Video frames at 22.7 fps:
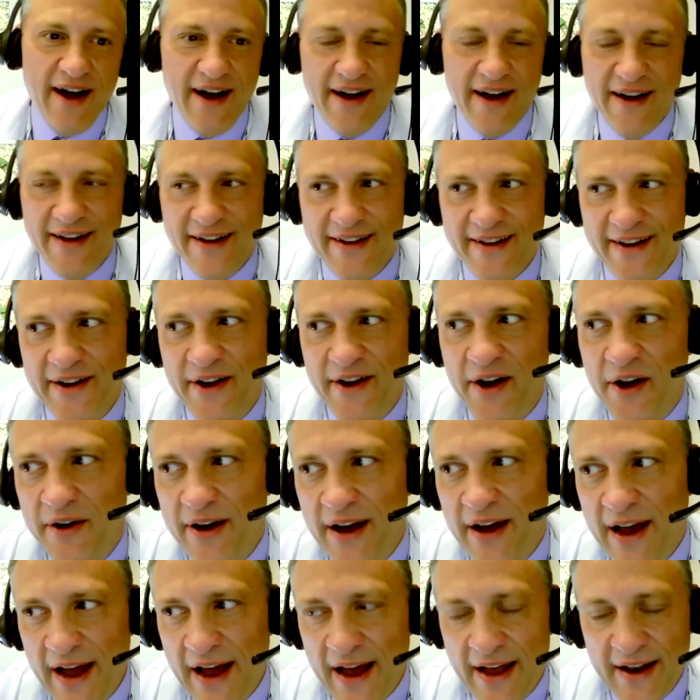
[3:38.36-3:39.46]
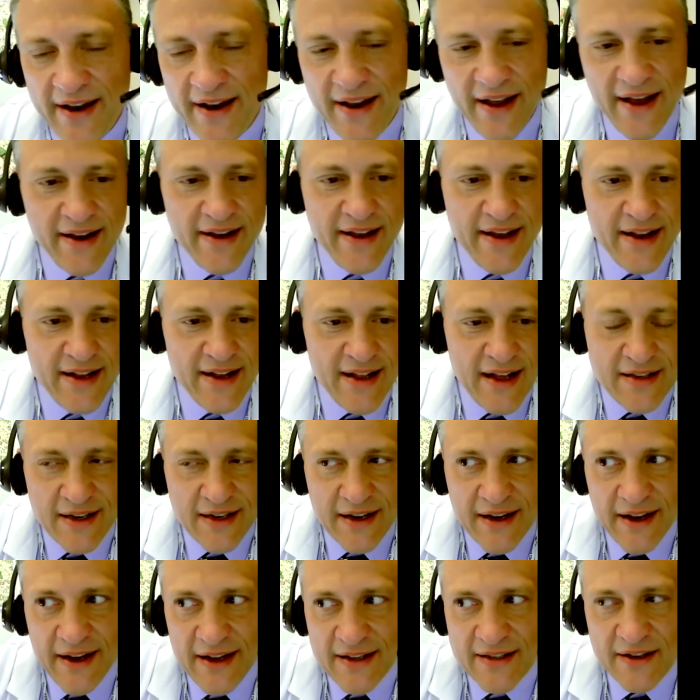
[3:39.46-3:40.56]
You know, and
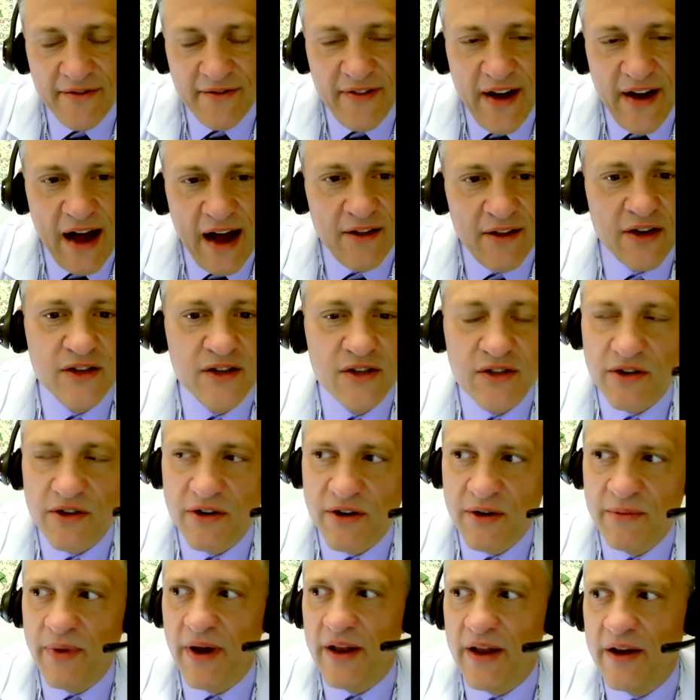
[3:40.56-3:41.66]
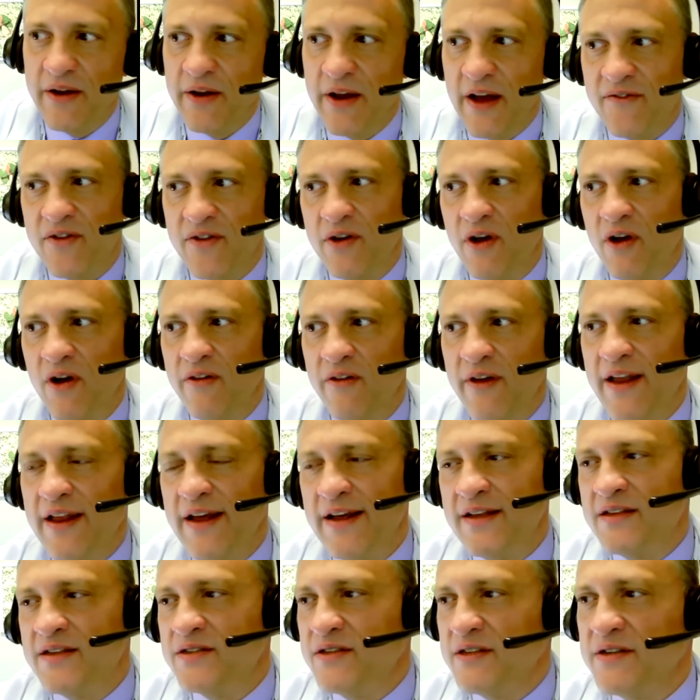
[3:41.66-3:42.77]
it's a valid concern, but you have to know that
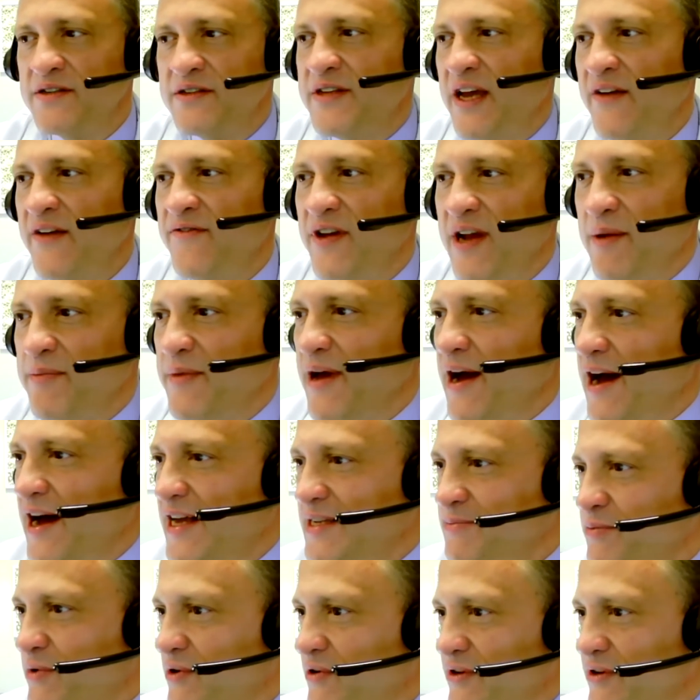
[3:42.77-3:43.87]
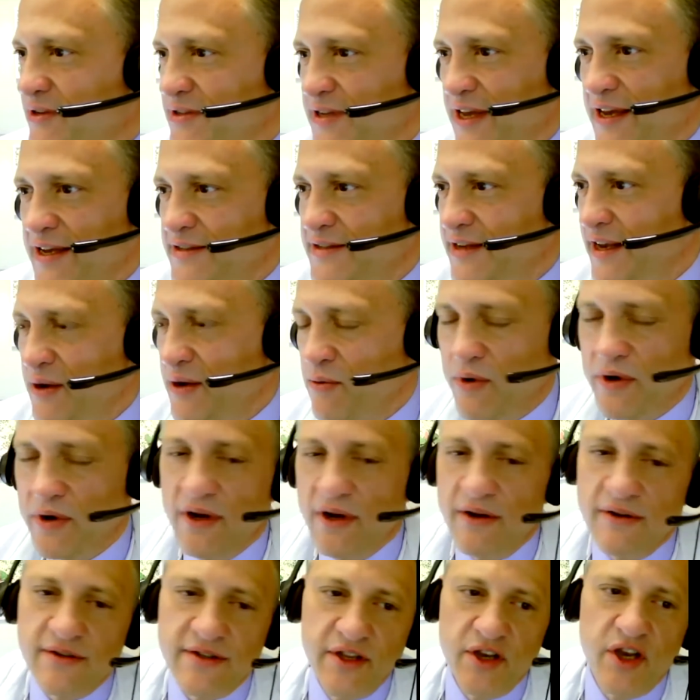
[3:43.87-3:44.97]
it's just as safe to come to the hospital as anywhere
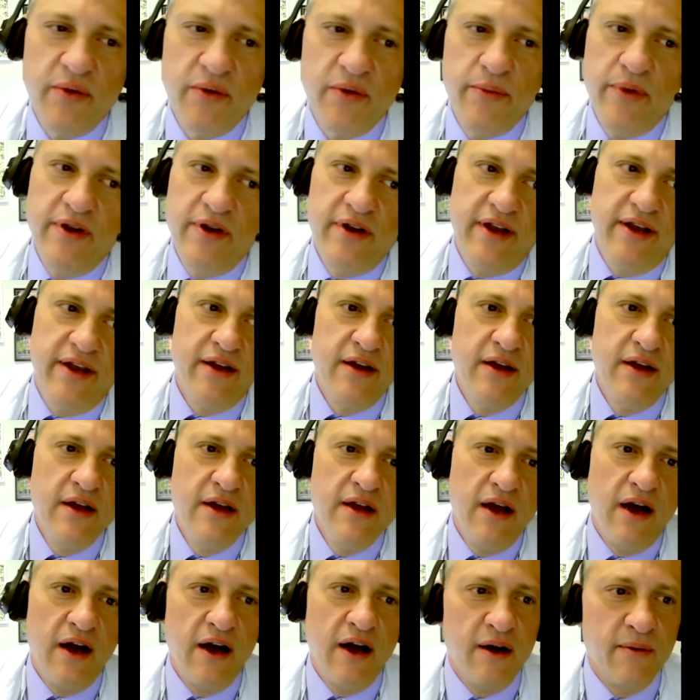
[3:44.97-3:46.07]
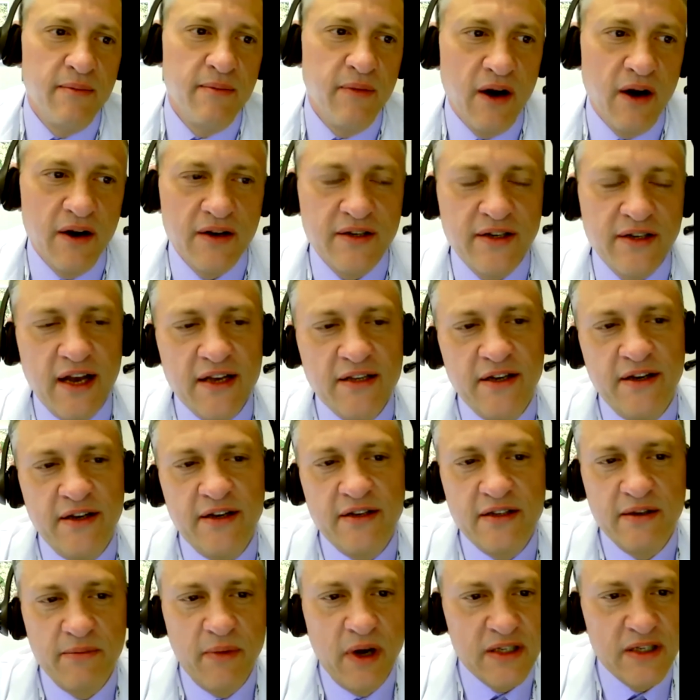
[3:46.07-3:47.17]
else in the community. Our testing
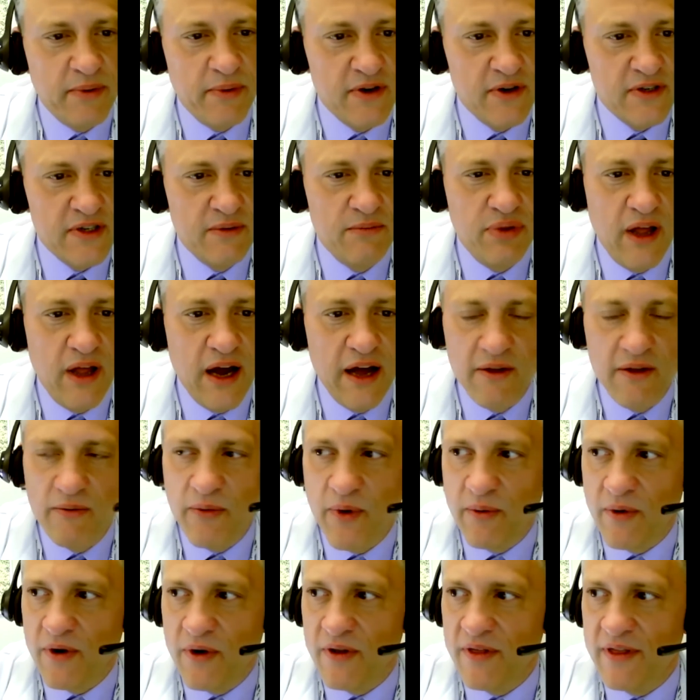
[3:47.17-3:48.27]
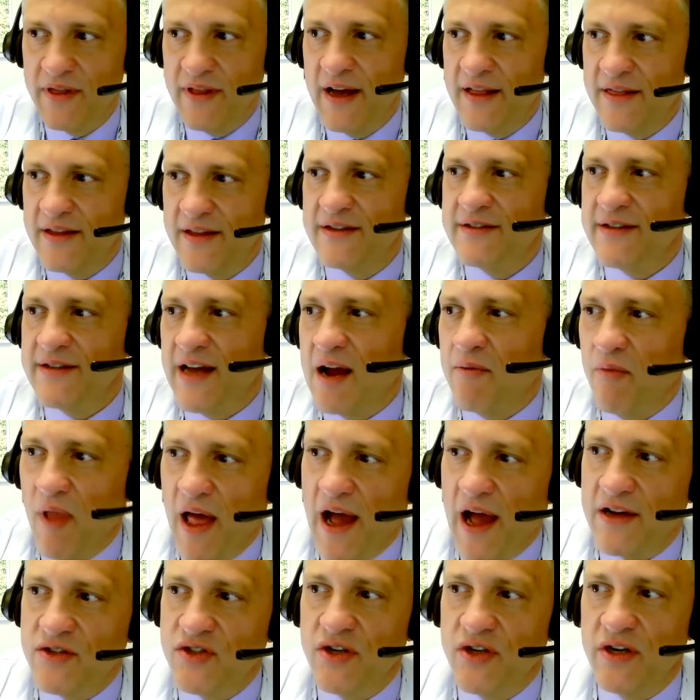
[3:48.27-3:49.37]
is a much better supply than we were at this time
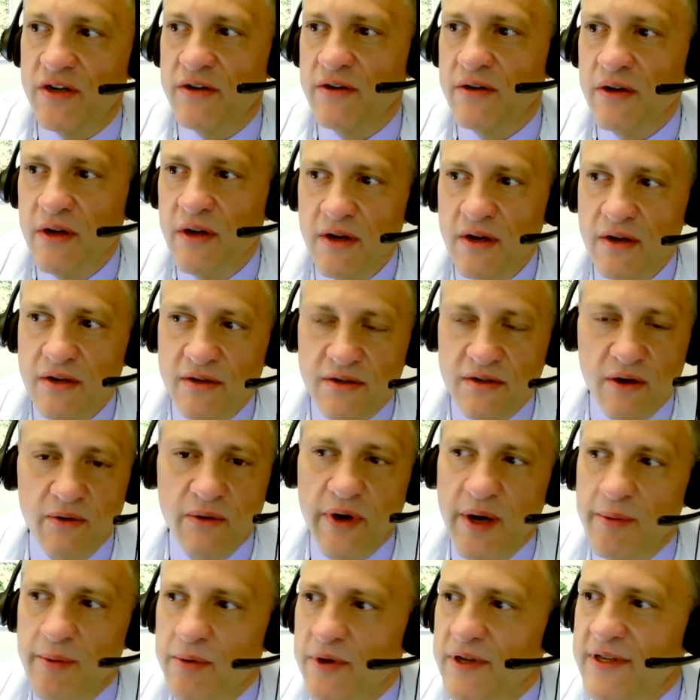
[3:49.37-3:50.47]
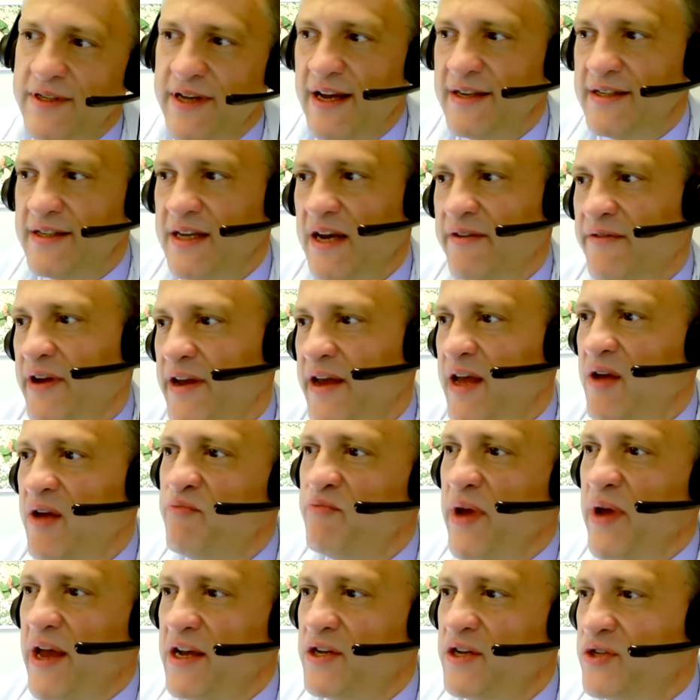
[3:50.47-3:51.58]
last year. So we're able to test every
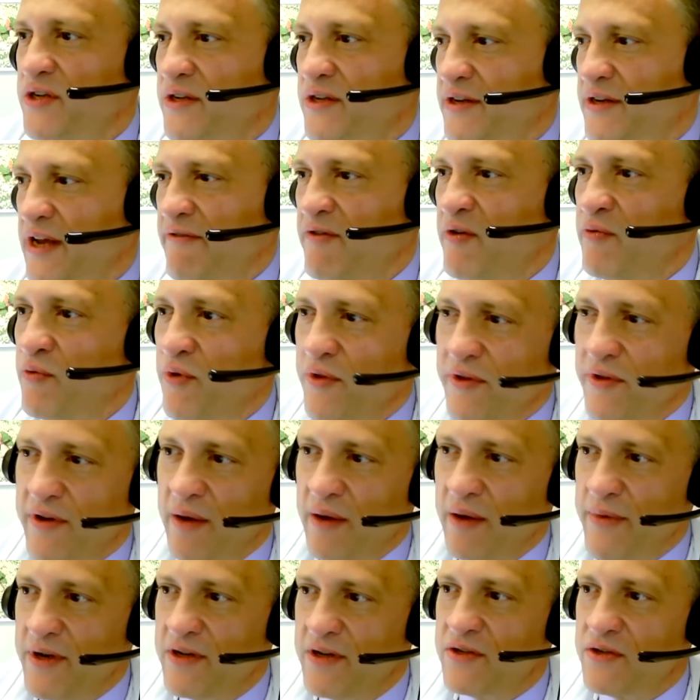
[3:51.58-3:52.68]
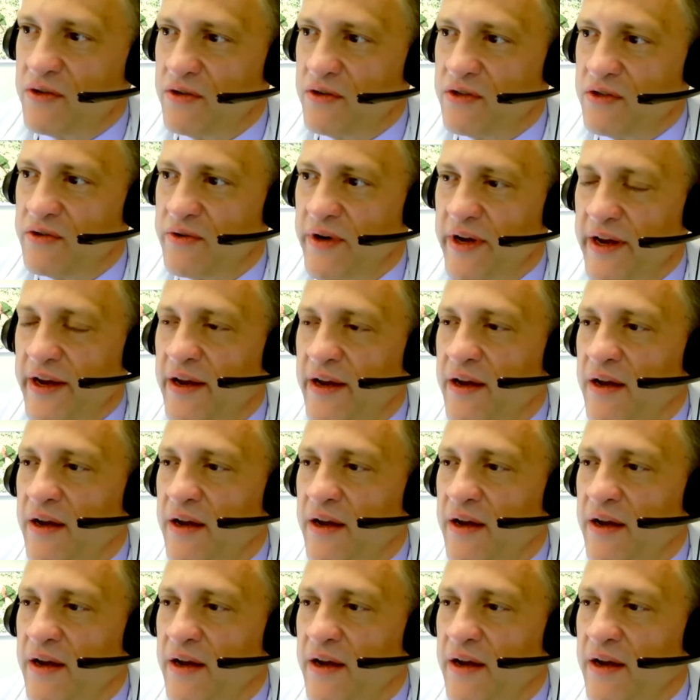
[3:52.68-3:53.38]
inpatient, everyone coming to surgery.